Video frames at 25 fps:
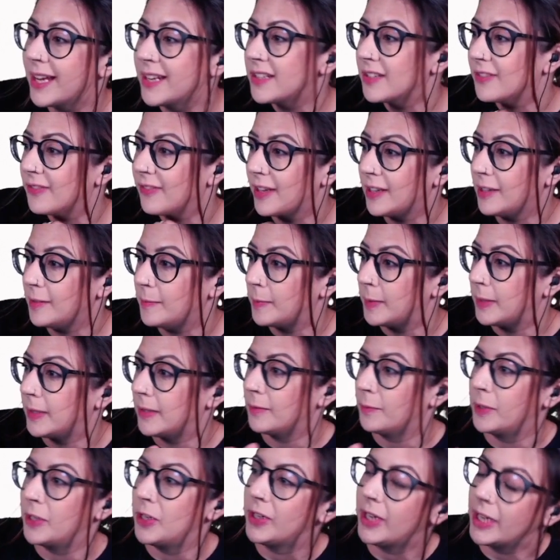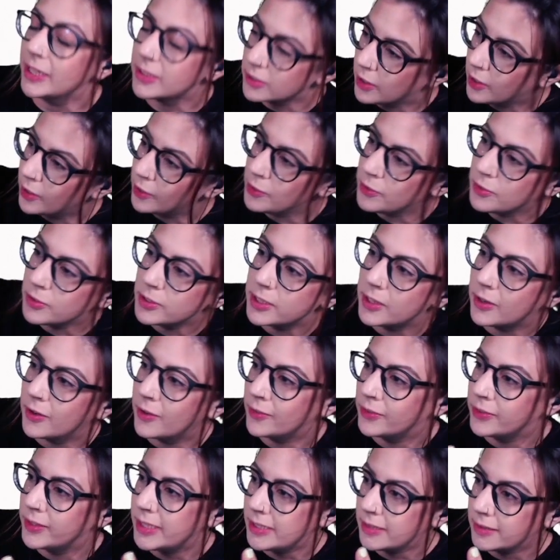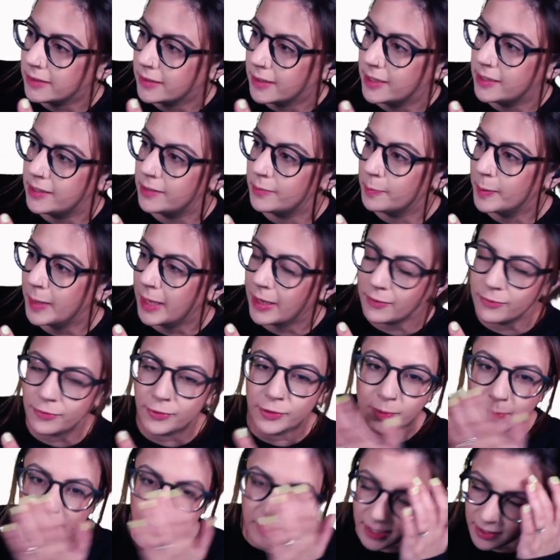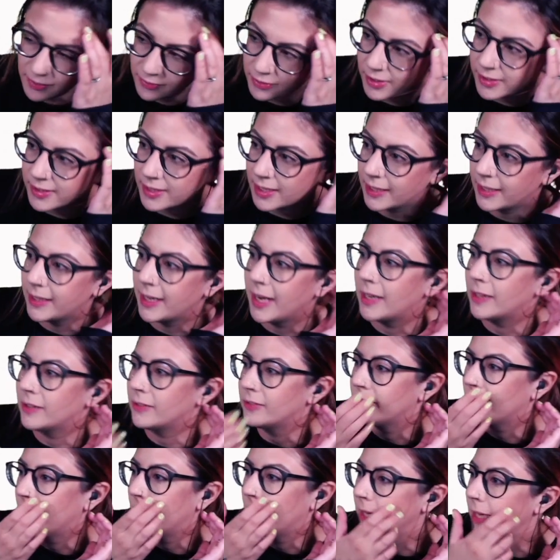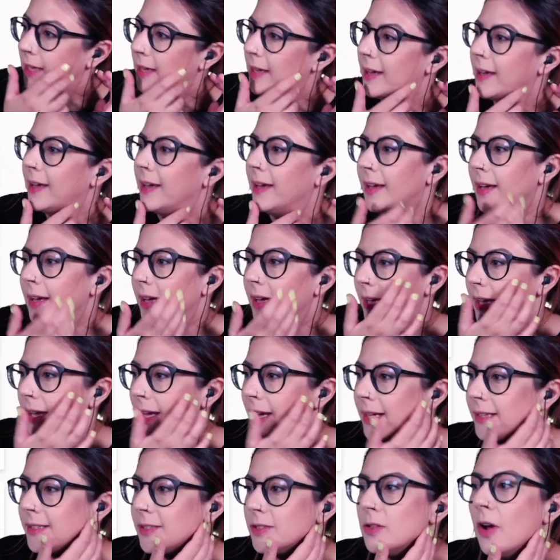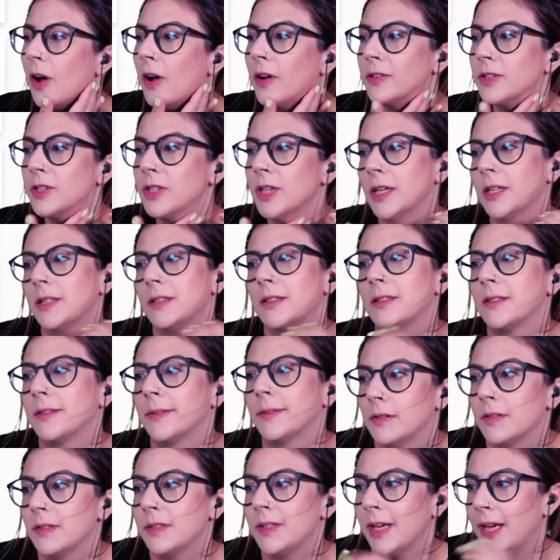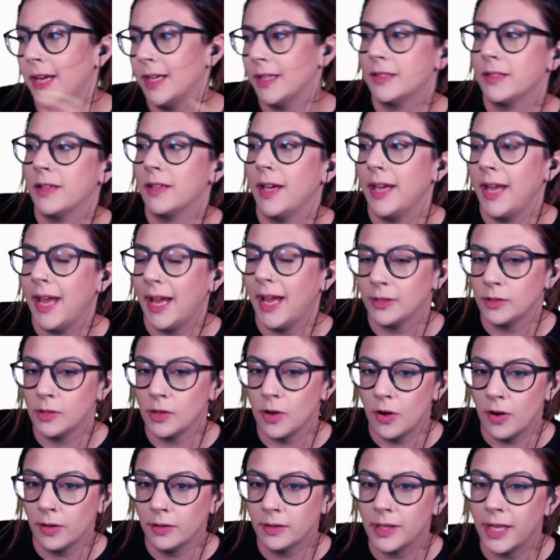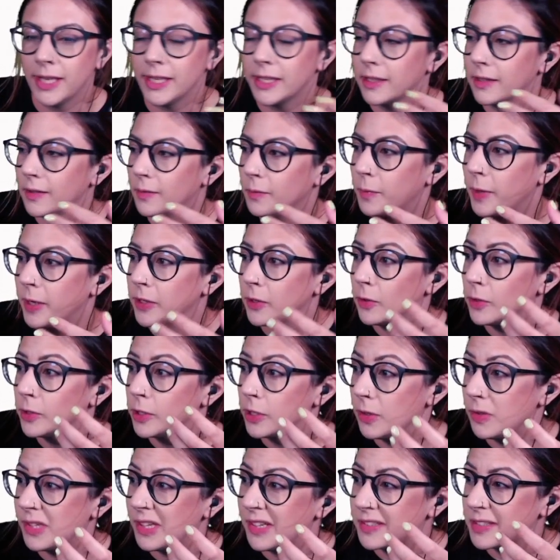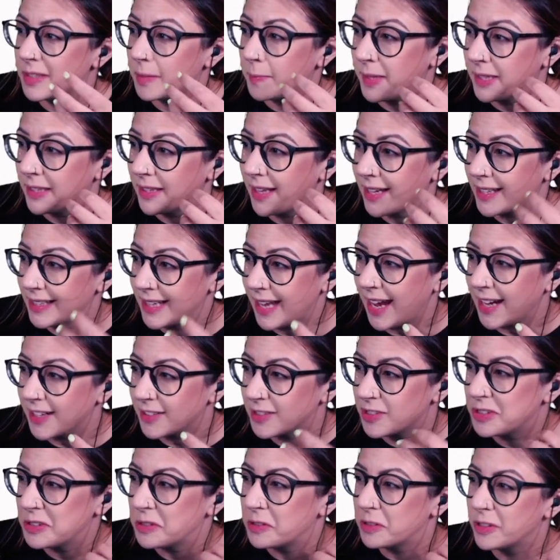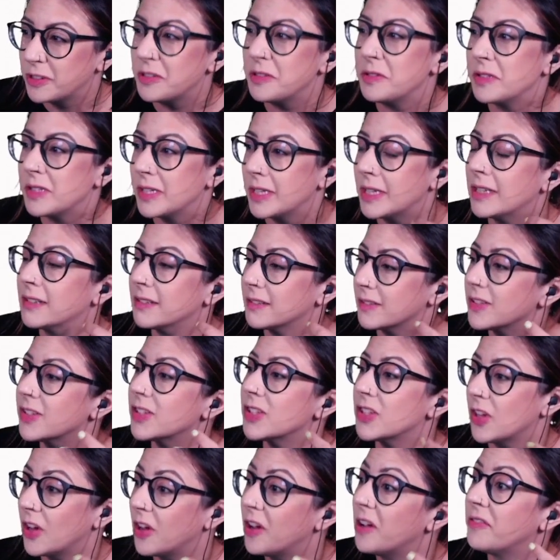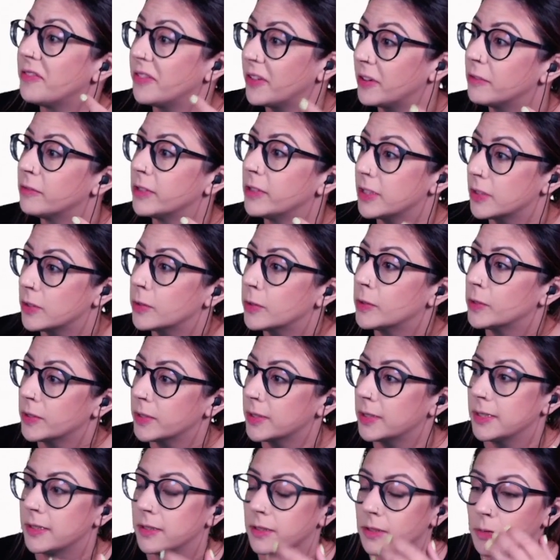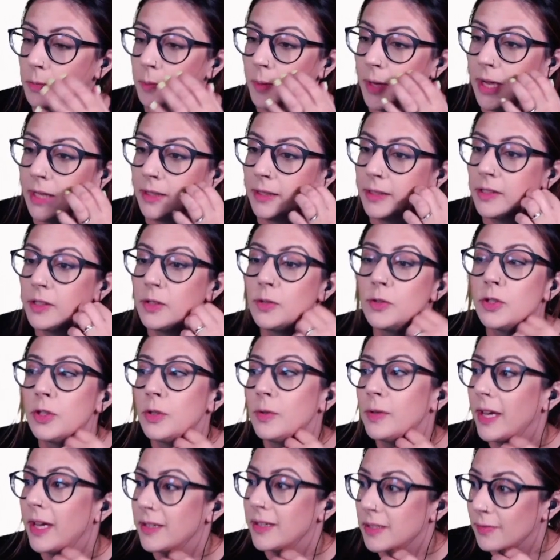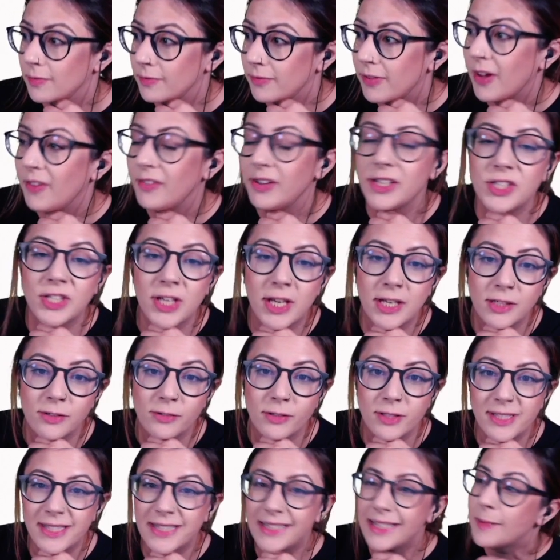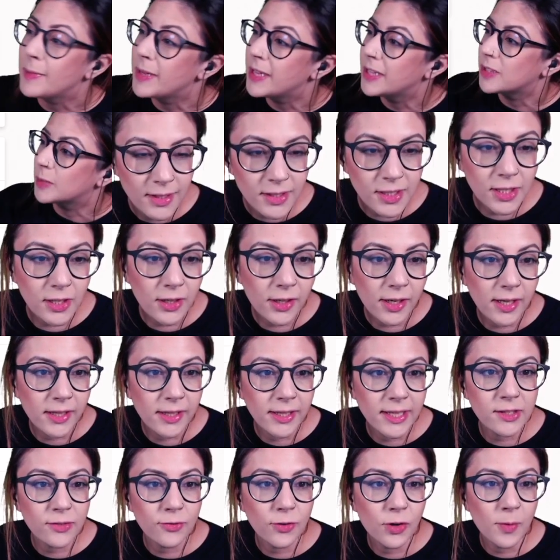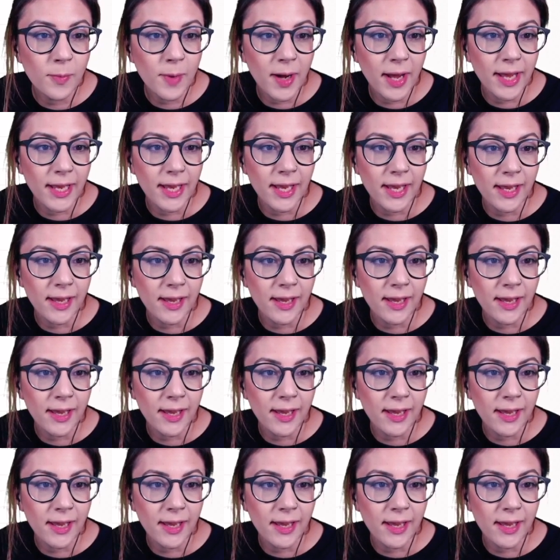development, when you get to host it on these kind of platforms like Vercel and Netlify, it's not just static site and gone. Like when you're using something like Next, you're using server resources as well. And you do get some very generous limits. See, look, these are all my